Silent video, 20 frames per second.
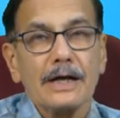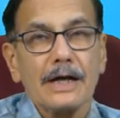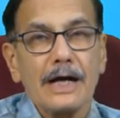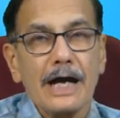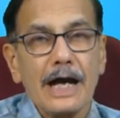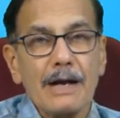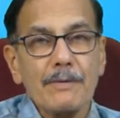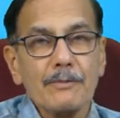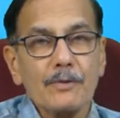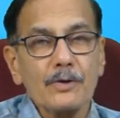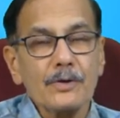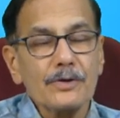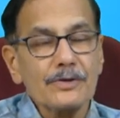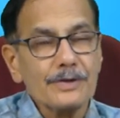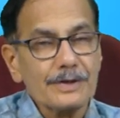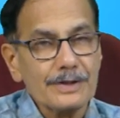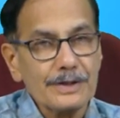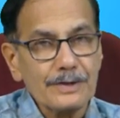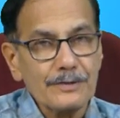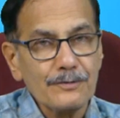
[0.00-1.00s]
I am going to
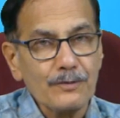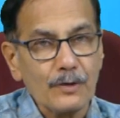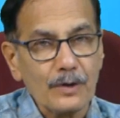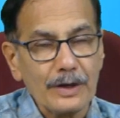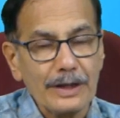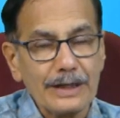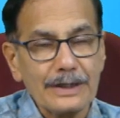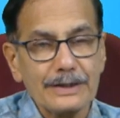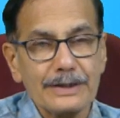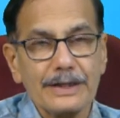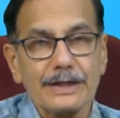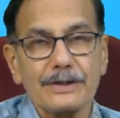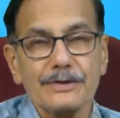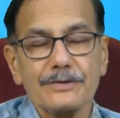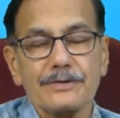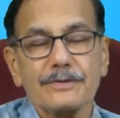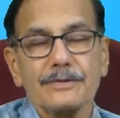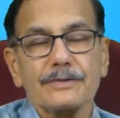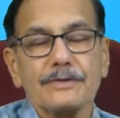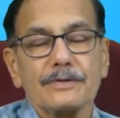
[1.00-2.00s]
suggest following
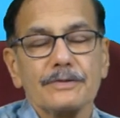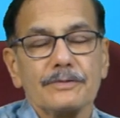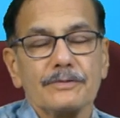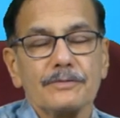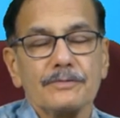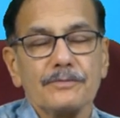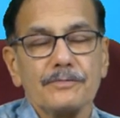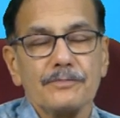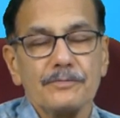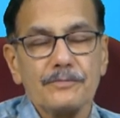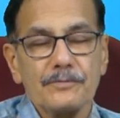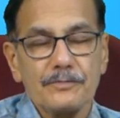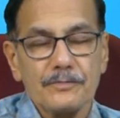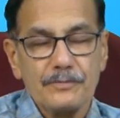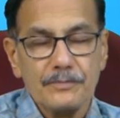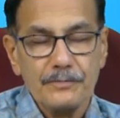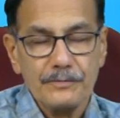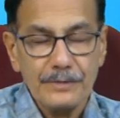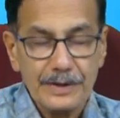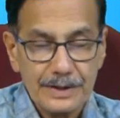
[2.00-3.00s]
things,
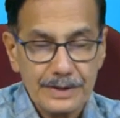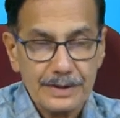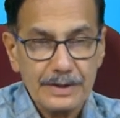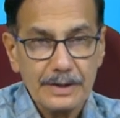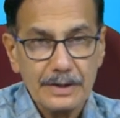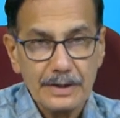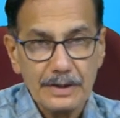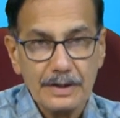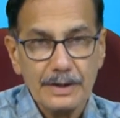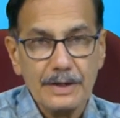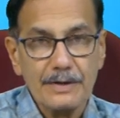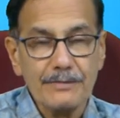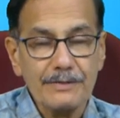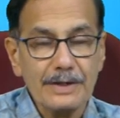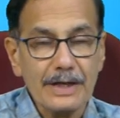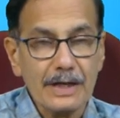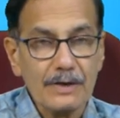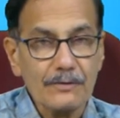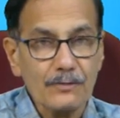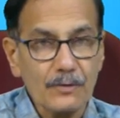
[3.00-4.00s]
which if
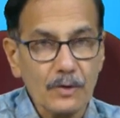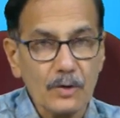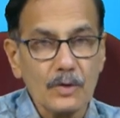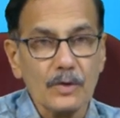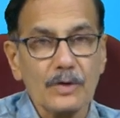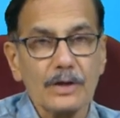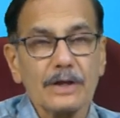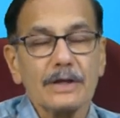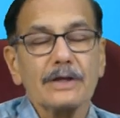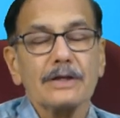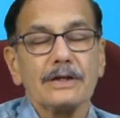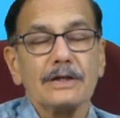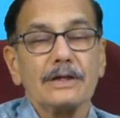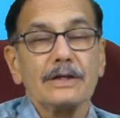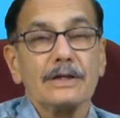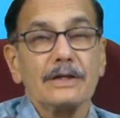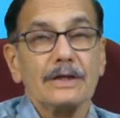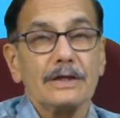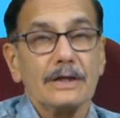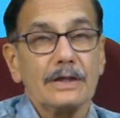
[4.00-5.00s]
they are followed,
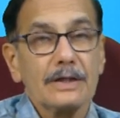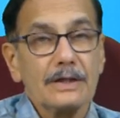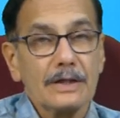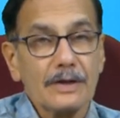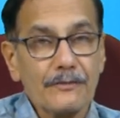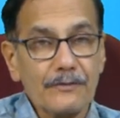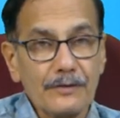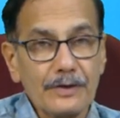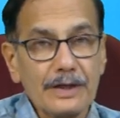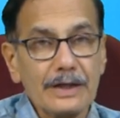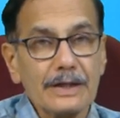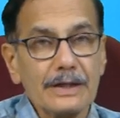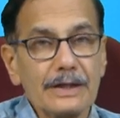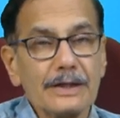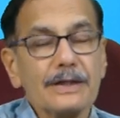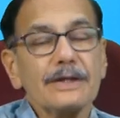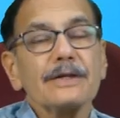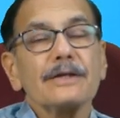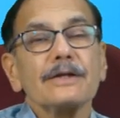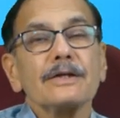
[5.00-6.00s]

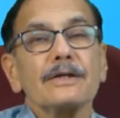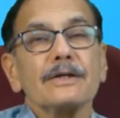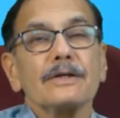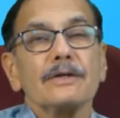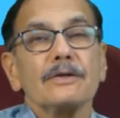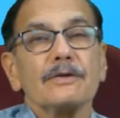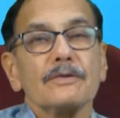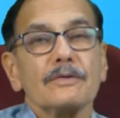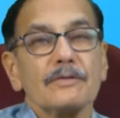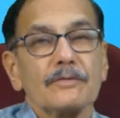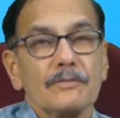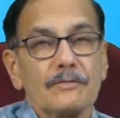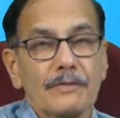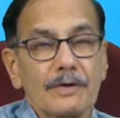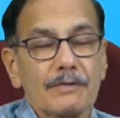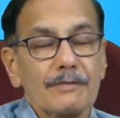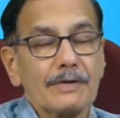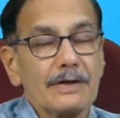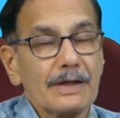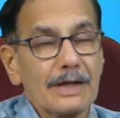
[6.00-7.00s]
definitely
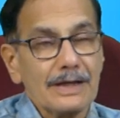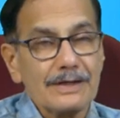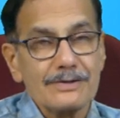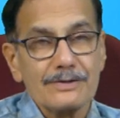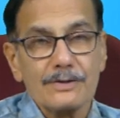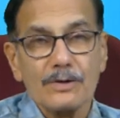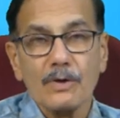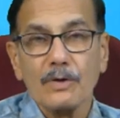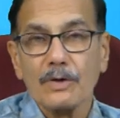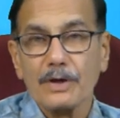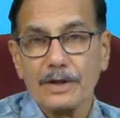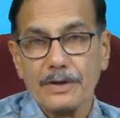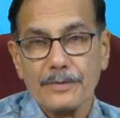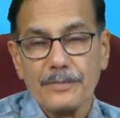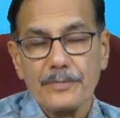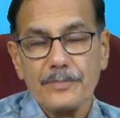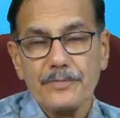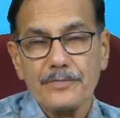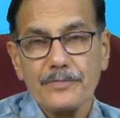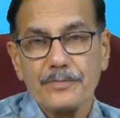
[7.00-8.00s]
one will last longer.
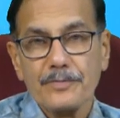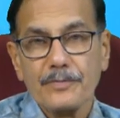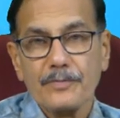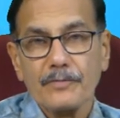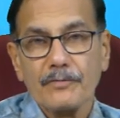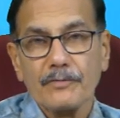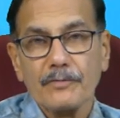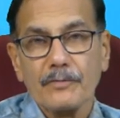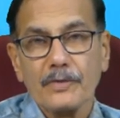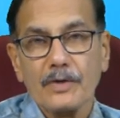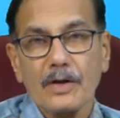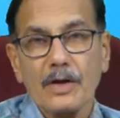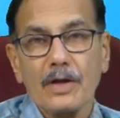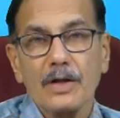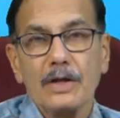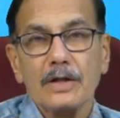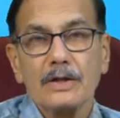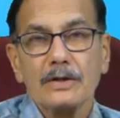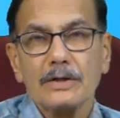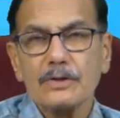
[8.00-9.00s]

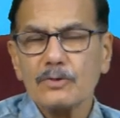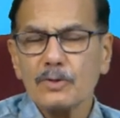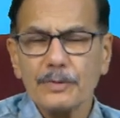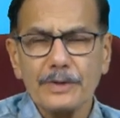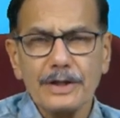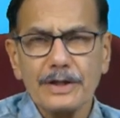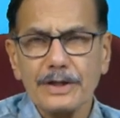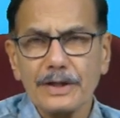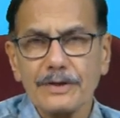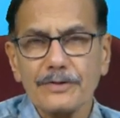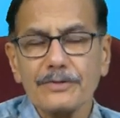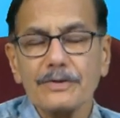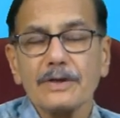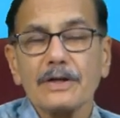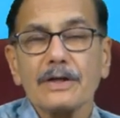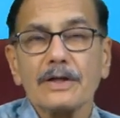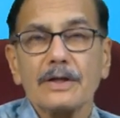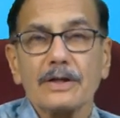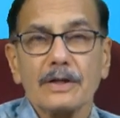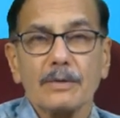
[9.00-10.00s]
There's so many things.
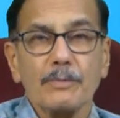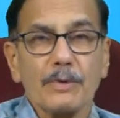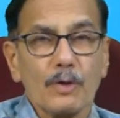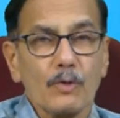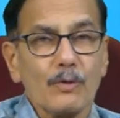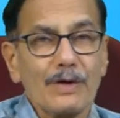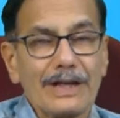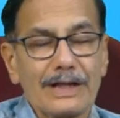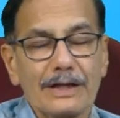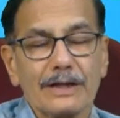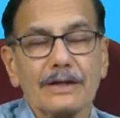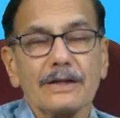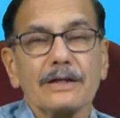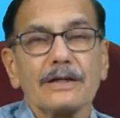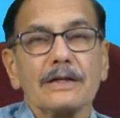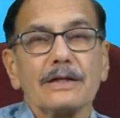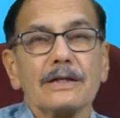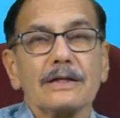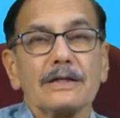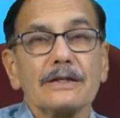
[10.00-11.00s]
Number one,
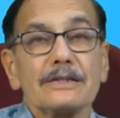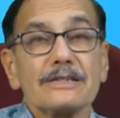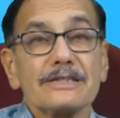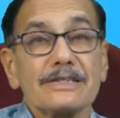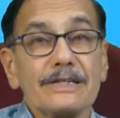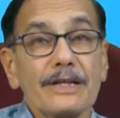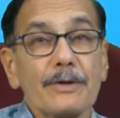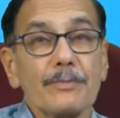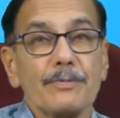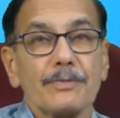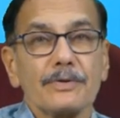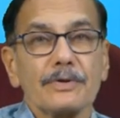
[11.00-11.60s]
sleep.